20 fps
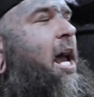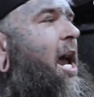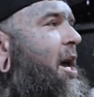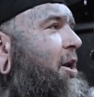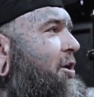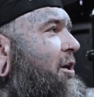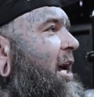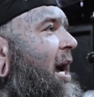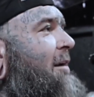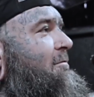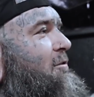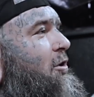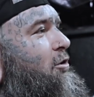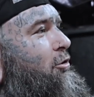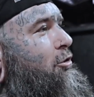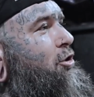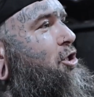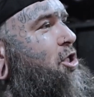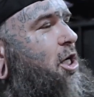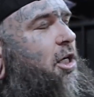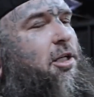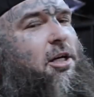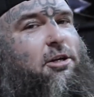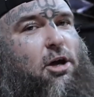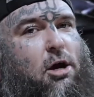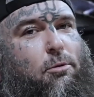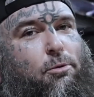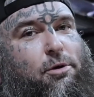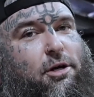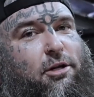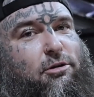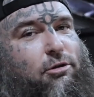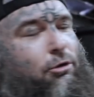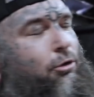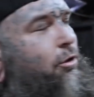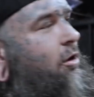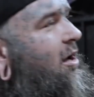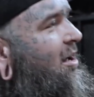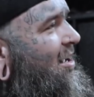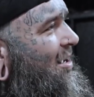and you have to do shit you don't want to
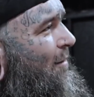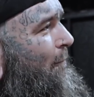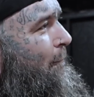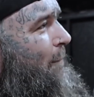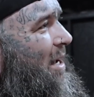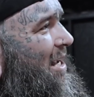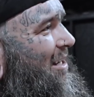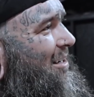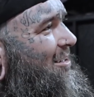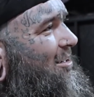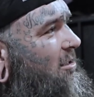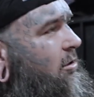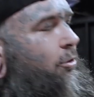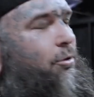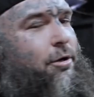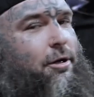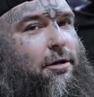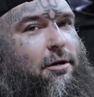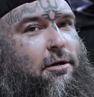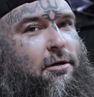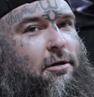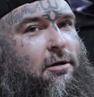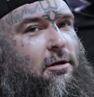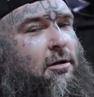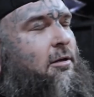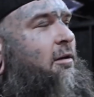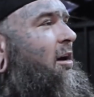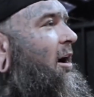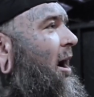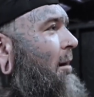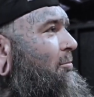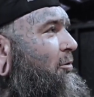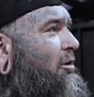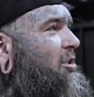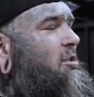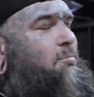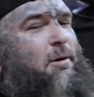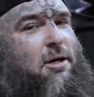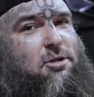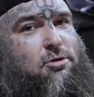do, me included. I'm not
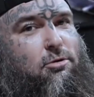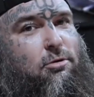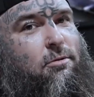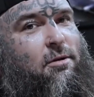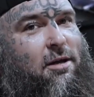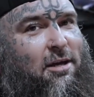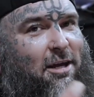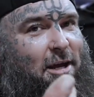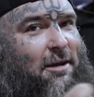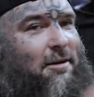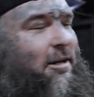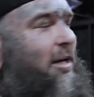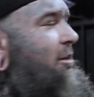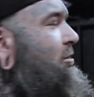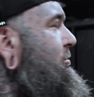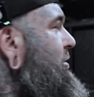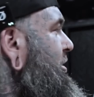special, and neither are